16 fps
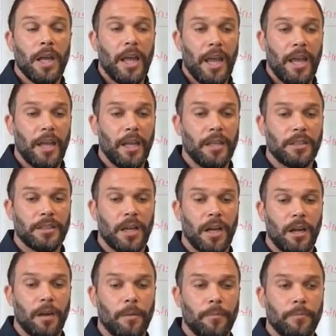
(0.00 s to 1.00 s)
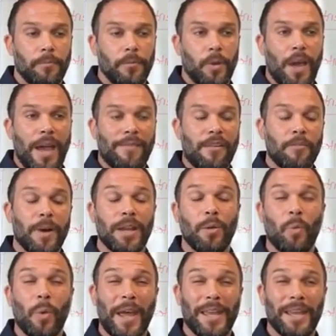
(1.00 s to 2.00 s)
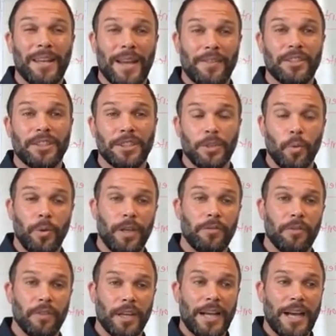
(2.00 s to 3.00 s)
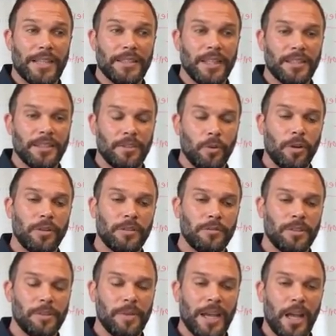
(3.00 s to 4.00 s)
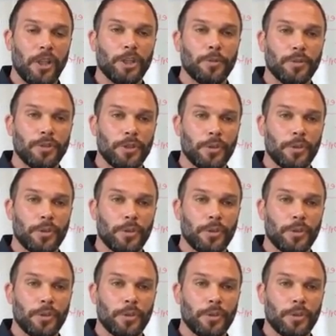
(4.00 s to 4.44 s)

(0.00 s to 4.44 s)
And you have everybody weigh in every single week for the contest. In order to be eligible to